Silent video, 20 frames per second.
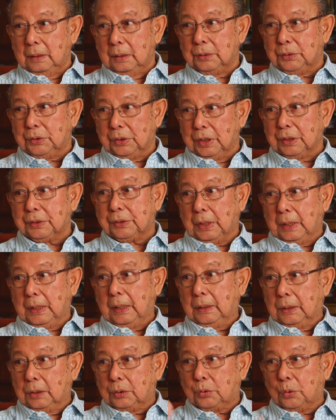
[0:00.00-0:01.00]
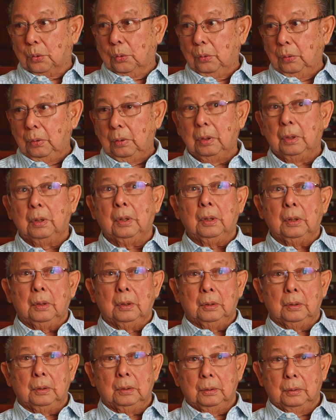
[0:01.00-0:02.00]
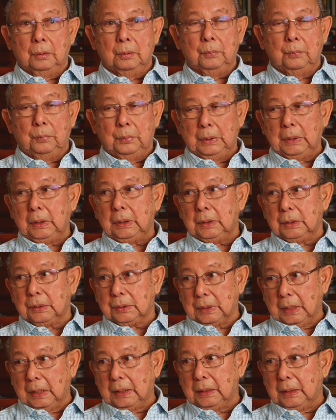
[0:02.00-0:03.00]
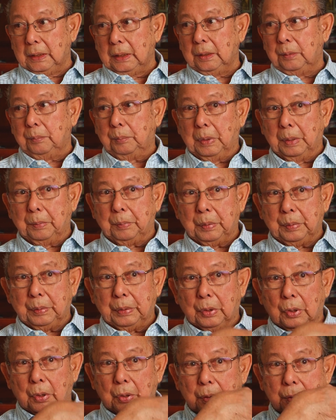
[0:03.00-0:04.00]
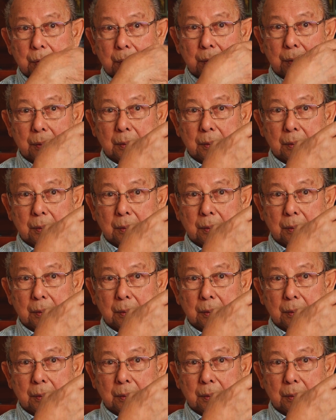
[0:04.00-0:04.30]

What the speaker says: the throne, we designed it, but we got